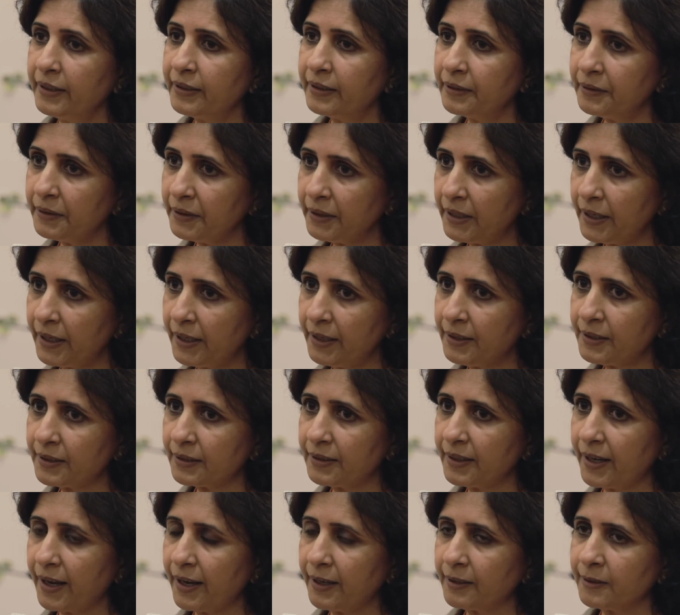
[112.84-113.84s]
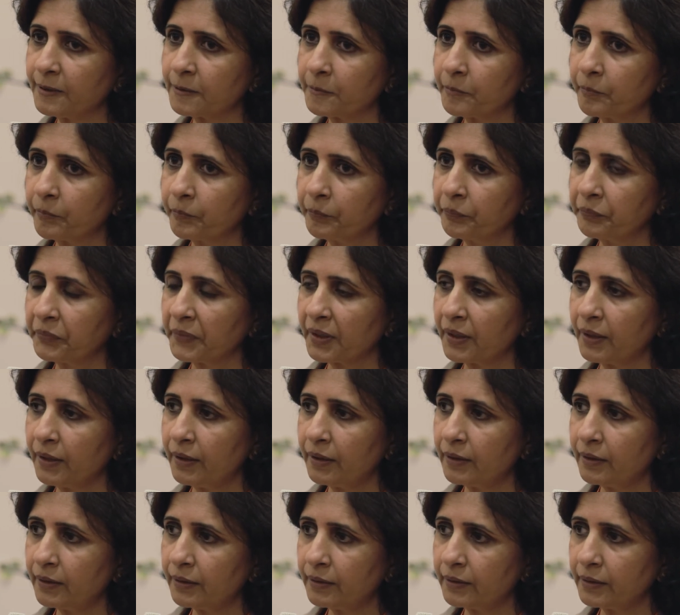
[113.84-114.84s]
create that
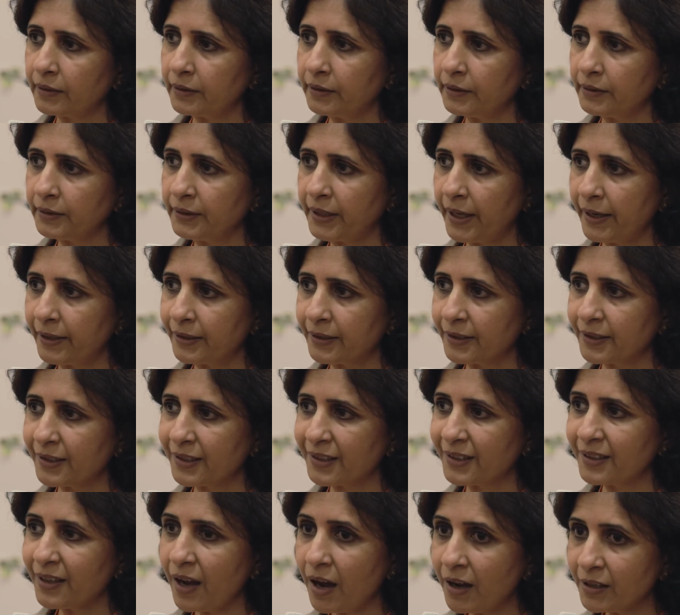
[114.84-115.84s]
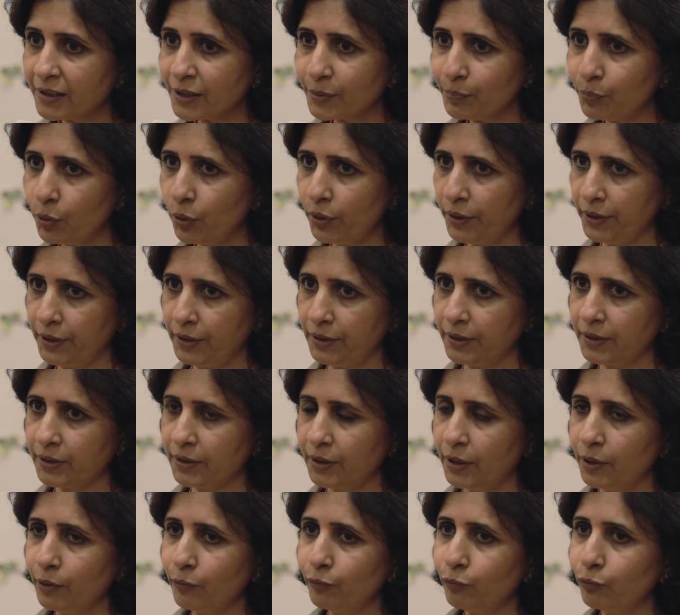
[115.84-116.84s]
that start
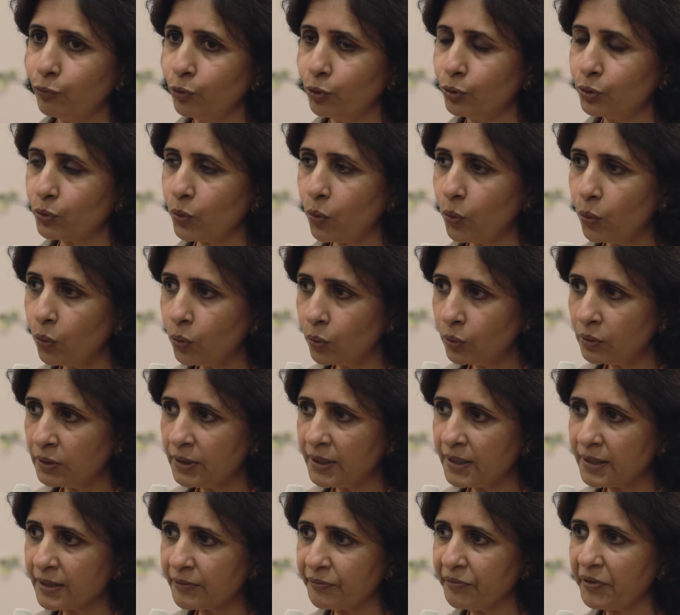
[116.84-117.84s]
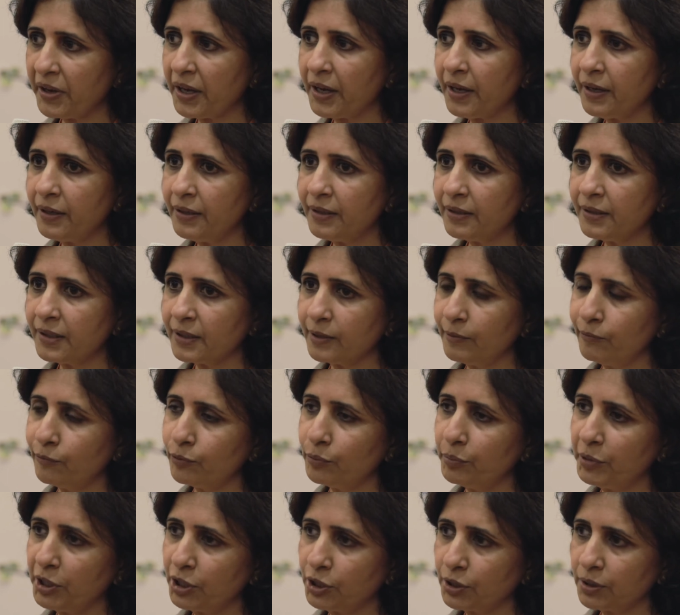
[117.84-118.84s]
point for all these various
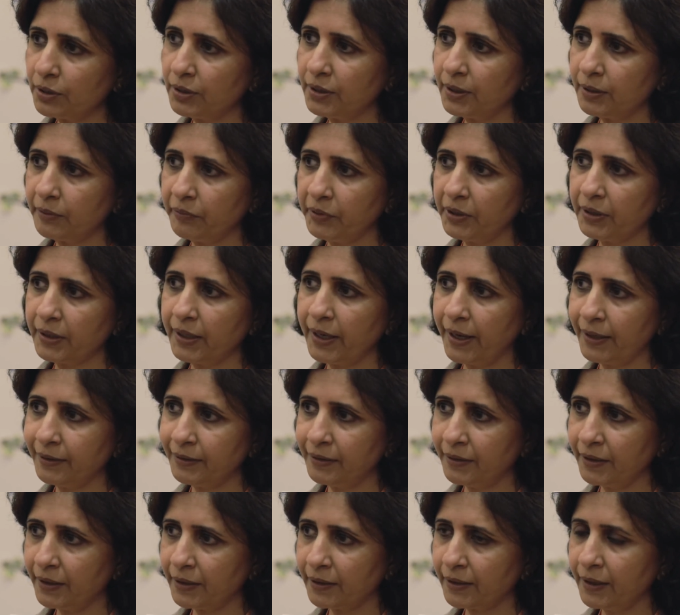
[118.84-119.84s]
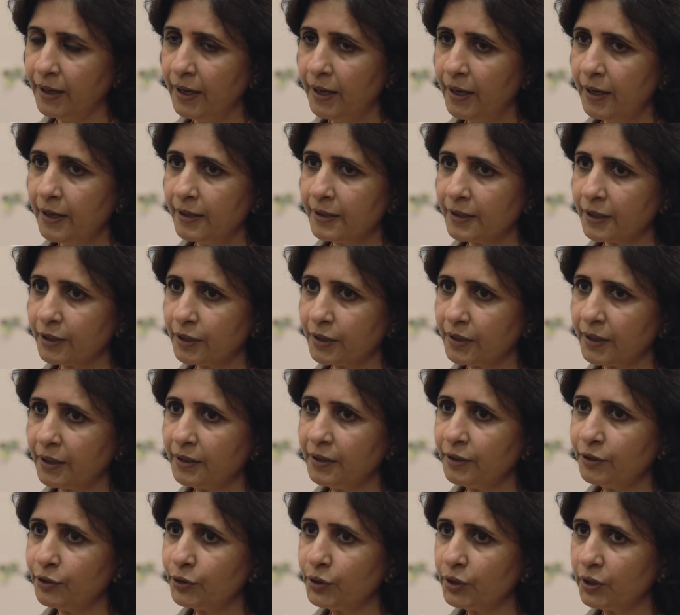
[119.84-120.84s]
information that we are gathering, such
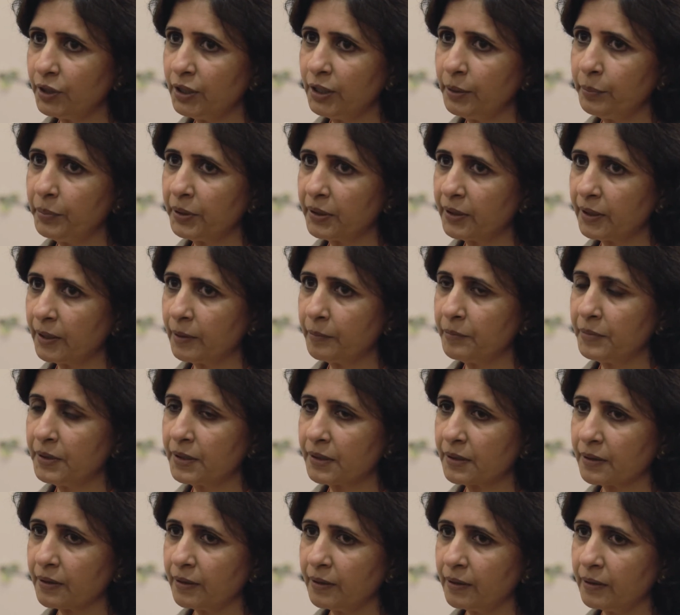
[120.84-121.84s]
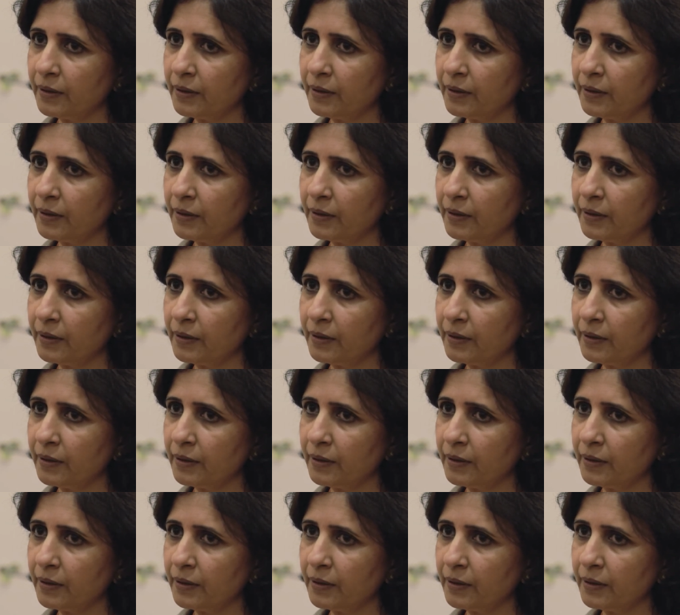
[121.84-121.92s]
that it really becomes